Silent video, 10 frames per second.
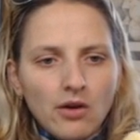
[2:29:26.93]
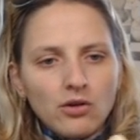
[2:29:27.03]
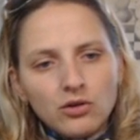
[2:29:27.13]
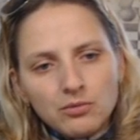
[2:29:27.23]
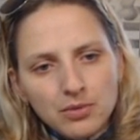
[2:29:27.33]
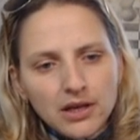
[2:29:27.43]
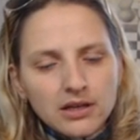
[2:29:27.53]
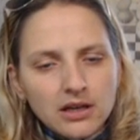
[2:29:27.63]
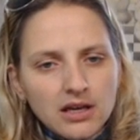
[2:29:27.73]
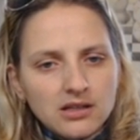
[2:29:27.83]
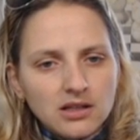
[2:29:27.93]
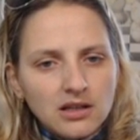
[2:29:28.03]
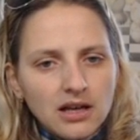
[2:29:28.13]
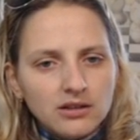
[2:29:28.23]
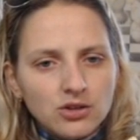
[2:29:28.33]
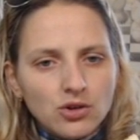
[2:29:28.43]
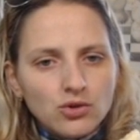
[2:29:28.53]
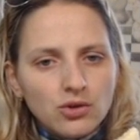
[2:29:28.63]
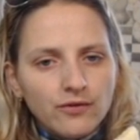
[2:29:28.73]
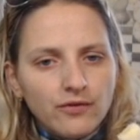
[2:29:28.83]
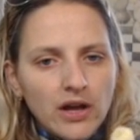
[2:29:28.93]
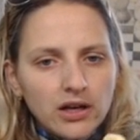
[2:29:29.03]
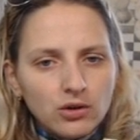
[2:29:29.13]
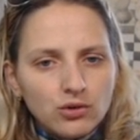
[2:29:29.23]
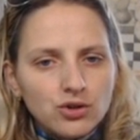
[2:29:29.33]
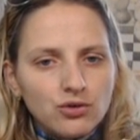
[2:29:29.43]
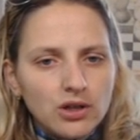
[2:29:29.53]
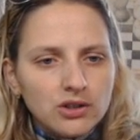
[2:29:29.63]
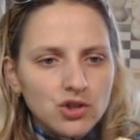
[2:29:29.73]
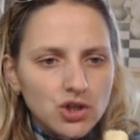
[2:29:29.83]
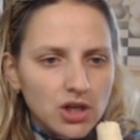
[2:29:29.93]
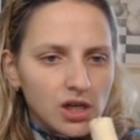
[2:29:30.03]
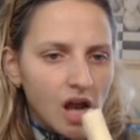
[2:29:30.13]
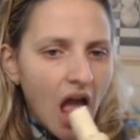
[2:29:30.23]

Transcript: Or playing against the knight is also a very good strategy.